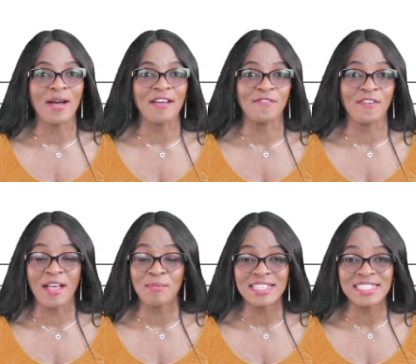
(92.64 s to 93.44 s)
my
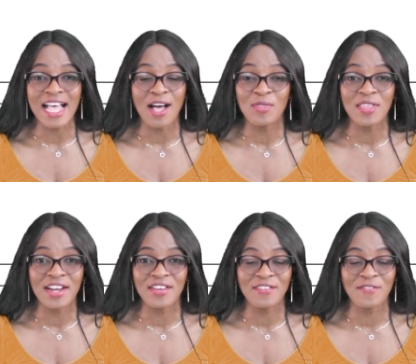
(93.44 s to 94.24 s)
families out
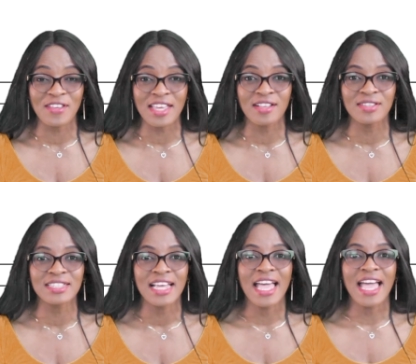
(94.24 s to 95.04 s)
there in the
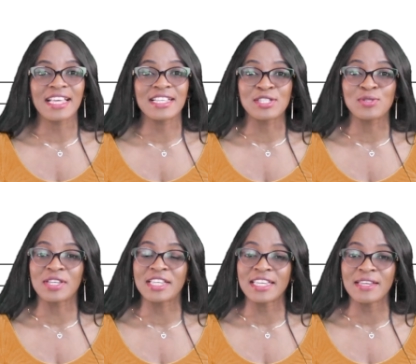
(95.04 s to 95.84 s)
field is to
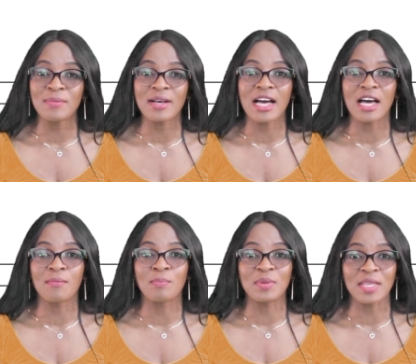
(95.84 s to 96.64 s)
keep
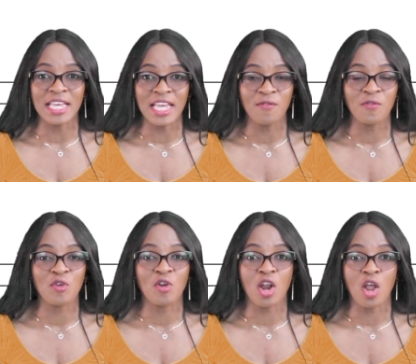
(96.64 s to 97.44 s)
a behavior